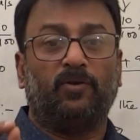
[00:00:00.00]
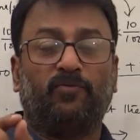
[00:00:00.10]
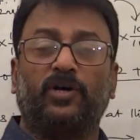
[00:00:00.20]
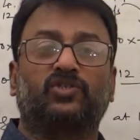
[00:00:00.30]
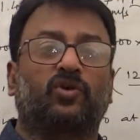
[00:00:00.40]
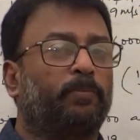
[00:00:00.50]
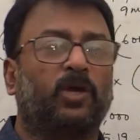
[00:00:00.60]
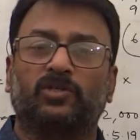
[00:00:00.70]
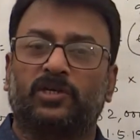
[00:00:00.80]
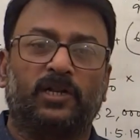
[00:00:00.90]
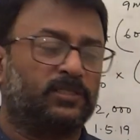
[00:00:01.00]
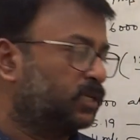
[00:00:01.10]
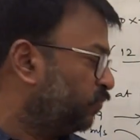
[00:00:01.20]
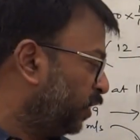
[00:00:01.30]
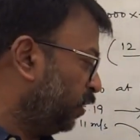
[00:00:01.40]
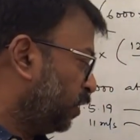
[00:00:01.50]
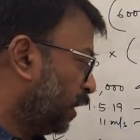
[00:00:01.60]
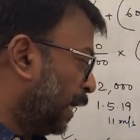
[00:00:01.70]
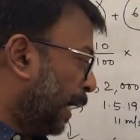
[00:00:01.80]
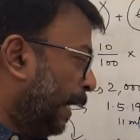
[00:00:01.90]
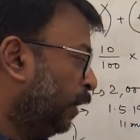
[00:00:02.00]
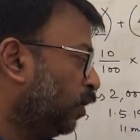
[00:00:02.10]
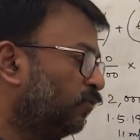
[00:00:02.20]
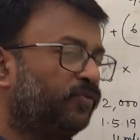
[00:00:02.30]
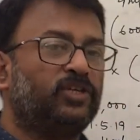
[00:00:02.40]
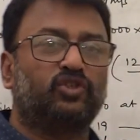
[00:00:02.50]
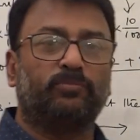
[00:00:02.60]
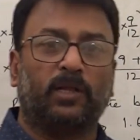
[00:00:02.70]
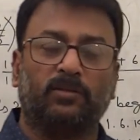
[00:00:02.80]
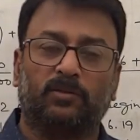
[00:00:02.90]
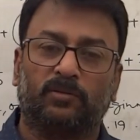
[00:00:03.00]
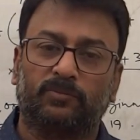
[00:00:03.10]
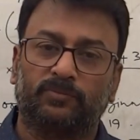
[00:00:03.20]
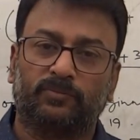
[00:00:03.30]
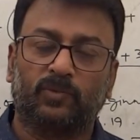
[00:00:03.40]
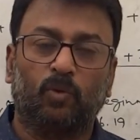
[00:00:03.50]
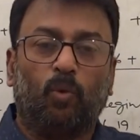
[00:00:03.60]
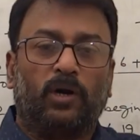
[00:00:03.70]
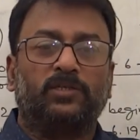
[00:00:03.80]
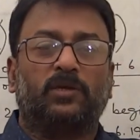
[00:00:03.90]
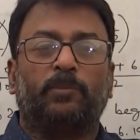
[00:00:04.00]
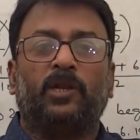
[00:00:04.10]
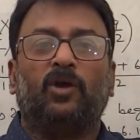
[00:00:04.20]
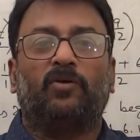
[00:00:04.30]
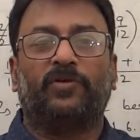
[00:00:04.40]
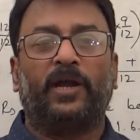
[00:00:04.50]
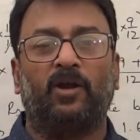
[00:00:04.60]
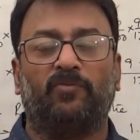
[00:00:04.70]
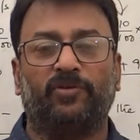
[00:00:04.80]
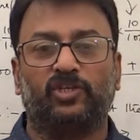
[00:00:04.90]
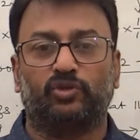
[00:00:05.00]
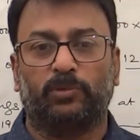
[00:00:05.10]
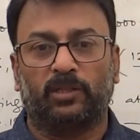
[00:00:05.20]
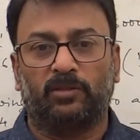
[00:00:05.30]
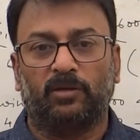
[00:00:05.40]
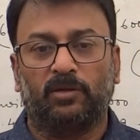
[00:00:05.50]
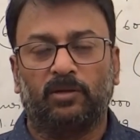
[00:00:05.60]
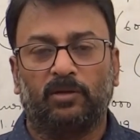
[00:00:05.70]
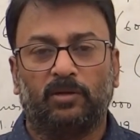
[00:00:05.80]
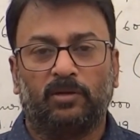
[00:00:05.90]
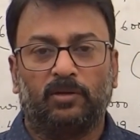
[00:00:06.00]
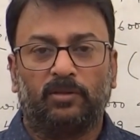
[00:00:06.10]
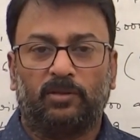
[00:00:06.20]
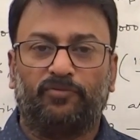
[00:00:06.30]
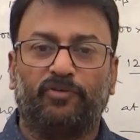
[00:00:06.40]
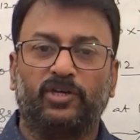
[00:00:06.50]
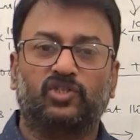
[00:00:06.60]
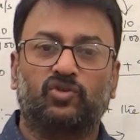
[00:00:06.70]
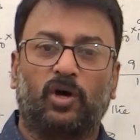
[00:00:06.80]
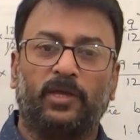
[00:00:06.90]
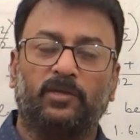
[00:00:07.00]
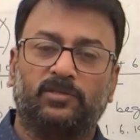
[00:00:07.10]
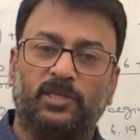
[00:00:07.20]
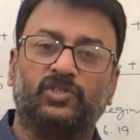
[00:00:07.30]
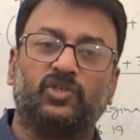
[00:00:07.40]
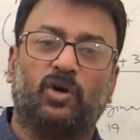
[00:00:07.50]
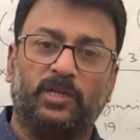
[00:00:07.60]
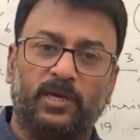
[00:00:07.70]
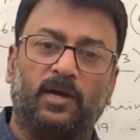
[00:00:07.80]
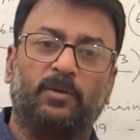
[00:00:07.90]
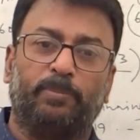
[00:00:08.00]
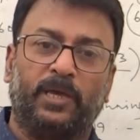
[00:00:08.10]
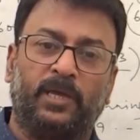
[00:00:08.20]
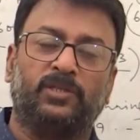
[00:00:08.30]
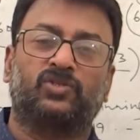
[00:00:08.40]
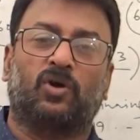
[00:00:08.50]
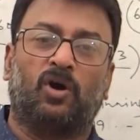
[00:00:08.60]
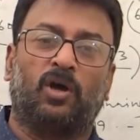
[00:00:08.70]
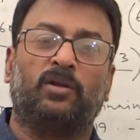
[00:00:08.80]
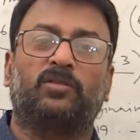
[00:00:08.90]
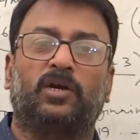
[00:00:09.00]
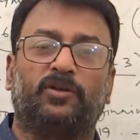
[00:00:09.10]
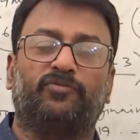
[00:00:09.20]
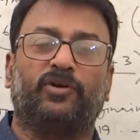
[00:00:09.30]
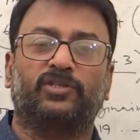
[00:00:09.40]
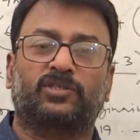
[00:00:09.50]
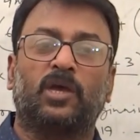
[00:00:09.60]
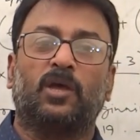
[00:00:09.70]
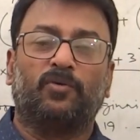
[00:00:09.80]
First drawing, because it is given end of each month. What is the meaning of end of each month? The first drawing, since your year begins on 1st